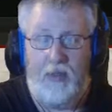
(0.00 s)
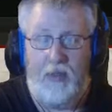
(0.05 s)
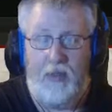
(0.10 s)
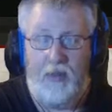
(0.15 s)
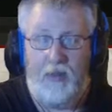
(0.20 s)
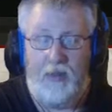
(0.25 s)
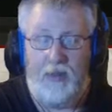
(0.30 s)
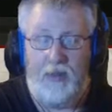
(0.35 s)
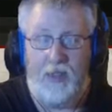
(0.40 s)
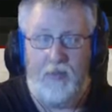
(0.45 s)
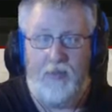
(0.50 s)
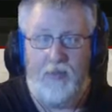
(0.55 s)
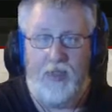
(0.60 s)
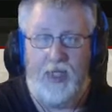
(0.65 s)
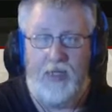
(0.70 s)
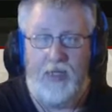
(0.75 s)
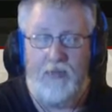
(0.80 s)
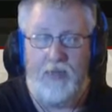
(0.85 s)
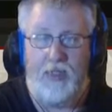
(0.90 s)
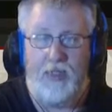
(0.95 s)

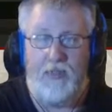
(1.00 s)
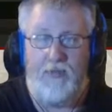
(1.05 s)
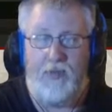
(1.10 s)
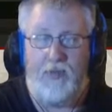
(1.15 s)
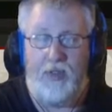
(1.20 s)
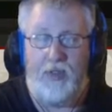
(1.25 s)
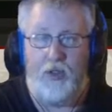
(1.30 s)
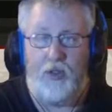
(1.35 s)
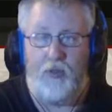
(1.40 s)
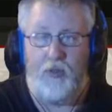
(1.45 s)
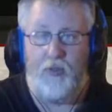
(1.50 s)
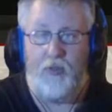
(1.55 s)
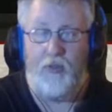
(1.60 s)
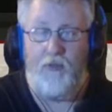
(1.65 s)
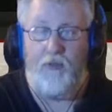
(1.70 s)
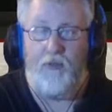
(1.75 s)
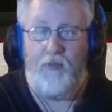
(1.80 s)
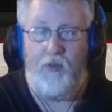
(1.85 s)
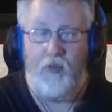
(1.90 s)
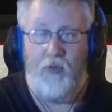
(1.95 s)
Sometimes in Virtual Pool
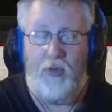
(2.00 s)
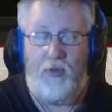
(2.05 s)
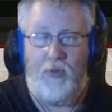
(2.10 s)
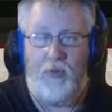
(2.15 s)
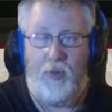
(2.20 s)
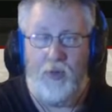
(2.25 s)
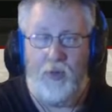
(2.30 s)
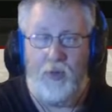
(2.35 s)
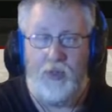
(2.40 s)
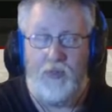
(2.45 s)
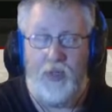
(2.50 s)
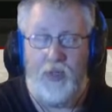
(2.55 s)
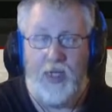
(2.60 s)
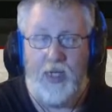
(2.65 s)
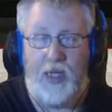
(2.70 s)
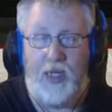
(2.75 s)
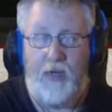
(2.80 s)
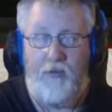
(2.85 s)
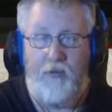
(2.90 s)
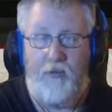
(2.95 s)
4 the balls
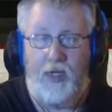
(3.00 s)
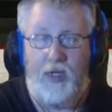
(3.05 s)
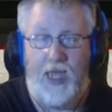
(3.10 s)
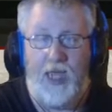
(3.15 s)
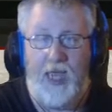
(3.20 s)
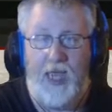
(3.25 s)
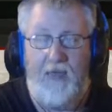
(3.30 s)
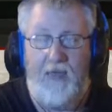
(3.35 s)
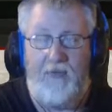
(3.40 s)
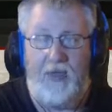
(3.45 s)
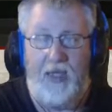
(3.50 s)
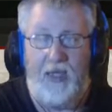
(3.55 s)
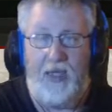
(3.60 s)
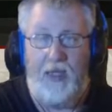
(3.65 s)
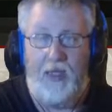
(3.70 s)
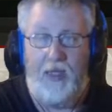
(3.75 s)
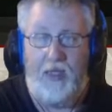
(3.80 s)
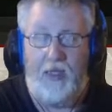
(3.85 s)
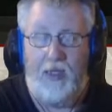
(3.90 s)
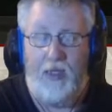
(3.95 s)
break really heavy
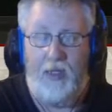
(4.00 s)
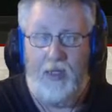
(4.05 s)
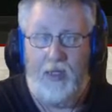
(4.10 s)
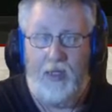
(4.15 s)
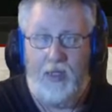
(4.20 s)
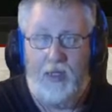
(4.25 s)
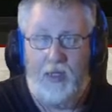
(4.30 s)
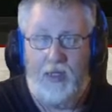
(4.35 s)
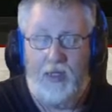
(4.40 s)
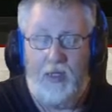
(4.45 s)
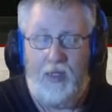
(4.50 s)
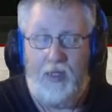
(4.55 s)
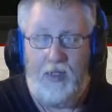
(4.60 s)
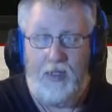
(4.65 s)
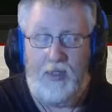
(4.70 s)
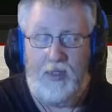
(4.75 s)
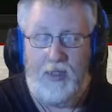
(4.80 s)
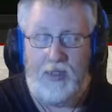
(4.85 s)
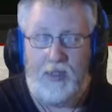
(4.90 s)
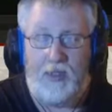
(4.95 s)

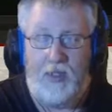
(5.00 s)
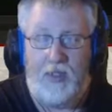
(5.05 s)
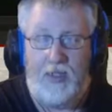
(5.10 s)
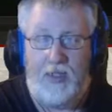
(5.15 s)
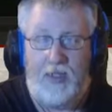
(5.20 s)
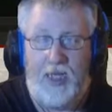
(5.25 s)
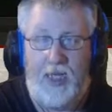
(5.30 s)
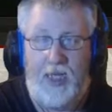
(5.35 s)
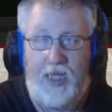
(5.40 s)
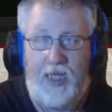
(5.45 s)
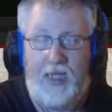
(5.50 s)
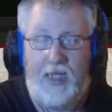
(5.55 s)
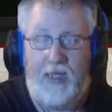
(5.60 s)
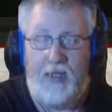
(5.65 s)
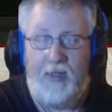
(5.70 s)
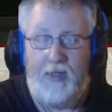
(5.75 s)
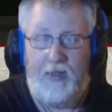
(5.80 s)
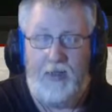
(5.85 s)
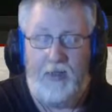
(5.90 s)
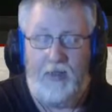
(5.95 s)
and they sort of die,
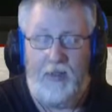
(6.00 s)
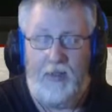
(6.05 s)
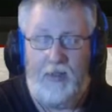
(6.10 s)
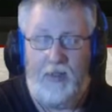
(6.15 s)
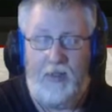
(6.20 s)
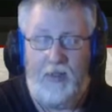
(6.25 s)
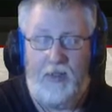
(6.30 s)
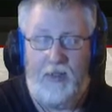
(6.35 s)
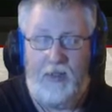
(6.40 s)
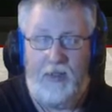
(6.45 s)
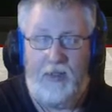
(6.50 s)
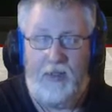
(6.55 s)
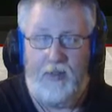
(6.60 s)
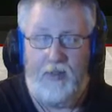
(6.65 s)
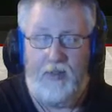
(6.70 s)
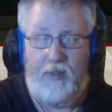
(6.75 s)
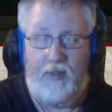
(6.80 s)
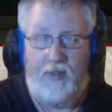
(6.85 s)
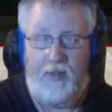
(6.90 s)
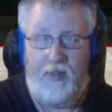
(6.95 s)
and
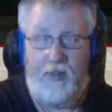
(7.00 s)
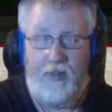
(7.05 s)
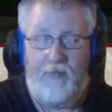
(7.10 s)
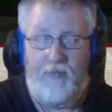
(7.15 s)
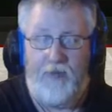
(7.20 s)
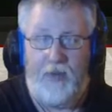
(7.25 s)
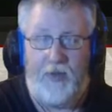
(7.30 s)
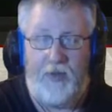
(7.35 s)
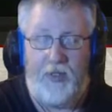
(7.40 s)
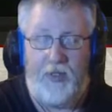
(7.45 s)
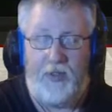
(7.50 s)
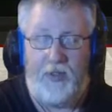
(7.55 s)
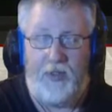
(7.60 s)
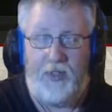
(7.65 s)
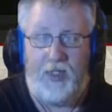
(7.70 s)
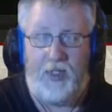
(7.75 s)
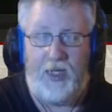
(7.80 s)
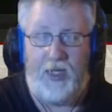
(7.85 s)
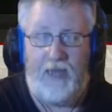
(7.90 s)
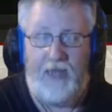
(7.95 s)
the further to
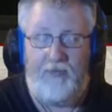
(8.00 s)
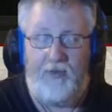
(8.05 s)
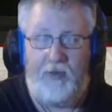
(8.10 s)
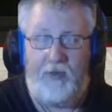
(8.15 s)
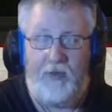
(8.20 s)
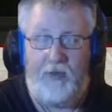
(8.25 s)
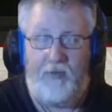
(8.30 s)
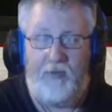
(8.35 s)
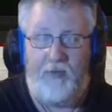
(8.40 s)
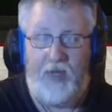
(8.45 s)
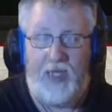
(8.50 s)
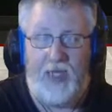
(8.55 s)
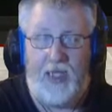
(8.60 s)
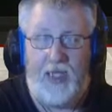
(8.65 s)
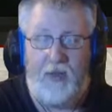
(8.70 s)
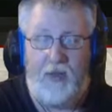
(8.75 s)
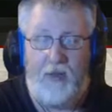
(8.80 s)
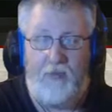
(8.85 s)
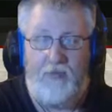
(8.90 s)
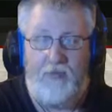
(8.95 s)
the left or the right
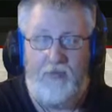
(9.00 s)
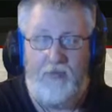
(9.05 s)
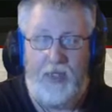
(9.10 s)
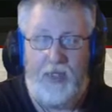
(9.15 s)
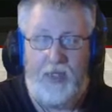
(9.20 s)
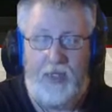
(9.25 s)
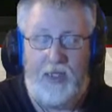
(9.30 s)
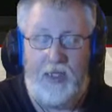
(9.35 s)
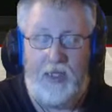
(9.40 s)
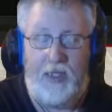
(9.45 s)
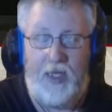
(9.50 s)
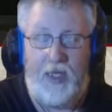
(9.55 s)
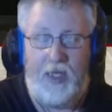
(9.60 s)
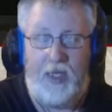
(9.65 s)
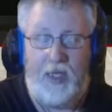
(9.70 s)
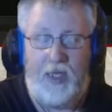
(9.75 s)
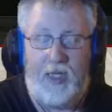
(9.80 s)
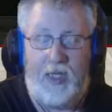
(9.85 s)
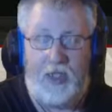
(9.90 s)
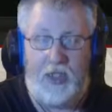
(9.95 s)
of the
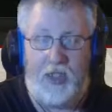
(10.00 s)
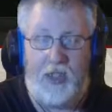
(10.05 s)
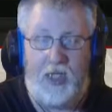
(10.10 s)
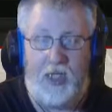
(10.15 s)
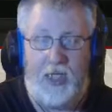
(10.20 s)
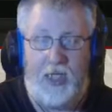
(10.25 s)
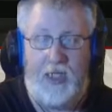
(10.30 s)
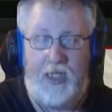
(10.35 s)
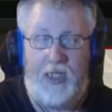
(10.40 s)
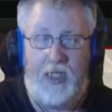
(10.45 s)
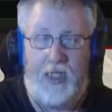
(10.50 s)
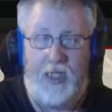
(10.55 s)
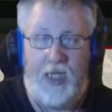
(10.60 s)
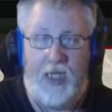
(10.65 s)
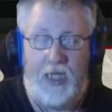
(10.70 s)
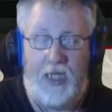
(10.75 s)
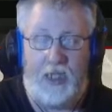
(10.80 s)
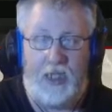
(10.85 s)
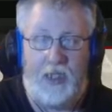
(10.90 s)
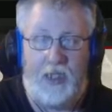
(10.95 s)
kitchen line that you
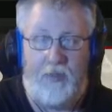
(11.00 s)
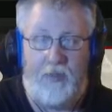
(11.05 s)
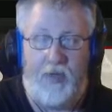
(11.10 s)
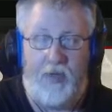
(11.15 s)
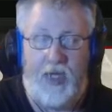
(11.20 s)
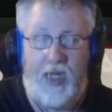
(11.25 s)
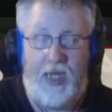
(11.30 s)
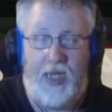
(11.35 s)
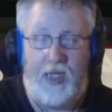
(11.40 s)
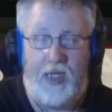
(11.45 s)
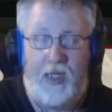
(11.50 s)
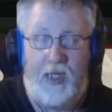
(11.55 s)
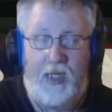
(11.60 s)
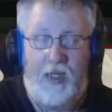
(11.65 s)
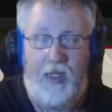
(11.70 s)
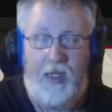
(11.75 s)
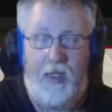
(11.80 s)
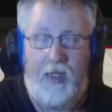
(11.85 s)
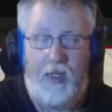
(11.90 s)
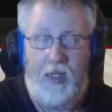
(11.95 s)
actually break,
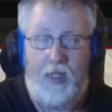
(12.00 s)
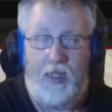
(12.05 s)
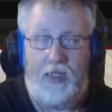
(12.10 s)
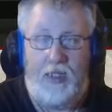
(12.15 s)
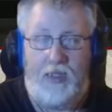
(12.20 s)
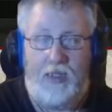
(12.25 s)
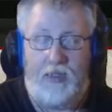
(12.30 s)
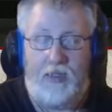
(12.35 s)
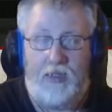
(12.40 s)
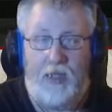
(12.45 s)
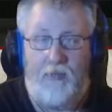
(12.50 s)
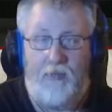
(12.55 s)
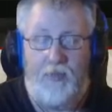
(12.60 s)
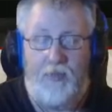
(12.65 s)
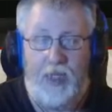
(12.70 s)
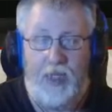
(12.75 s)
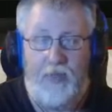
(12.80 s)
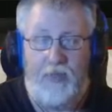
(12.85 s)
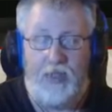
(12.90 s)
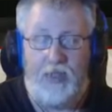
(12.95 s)
it
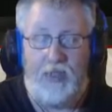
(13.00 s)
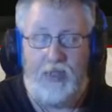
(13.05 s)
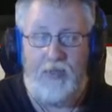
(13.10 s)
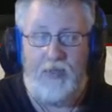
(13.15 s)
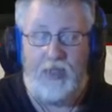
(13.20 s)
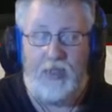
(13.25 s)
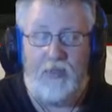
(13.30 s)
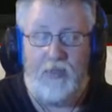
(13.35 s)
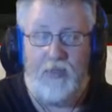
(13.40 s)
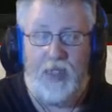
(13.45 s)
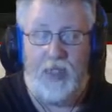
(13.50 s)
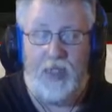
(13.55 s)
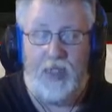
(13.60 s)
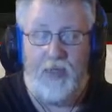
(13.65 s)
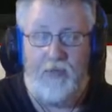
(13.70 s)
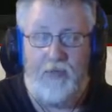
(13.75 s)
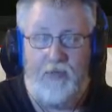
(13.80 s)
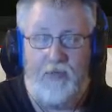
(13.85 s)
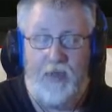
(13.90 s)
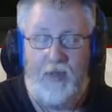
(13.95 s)
sometimes seems to me
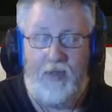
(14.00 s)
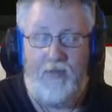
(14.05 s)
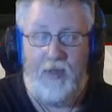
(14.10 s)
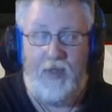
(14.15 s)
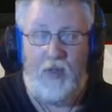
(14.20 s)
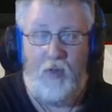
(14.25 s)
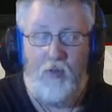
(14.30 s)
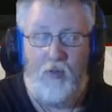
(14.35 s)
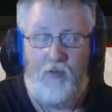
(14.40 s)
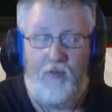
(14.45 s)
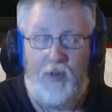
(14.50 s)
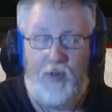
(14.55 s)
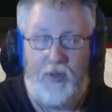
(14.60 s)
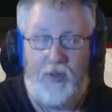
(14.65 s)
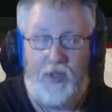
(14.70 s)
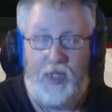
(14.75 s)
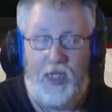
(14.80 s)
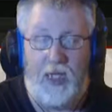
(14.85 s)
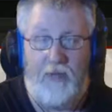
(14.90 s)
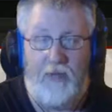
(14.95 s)
that if you go
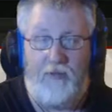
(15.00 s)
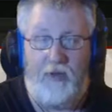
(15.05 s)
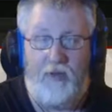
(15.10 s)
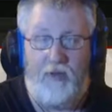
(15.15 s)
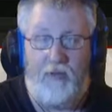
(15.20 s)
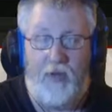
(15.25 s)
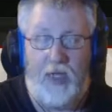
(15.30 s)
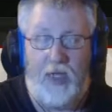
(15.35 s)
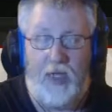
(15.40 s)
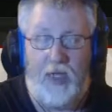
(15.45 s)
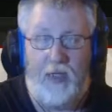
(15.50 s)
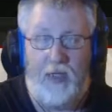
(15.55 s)
further left or right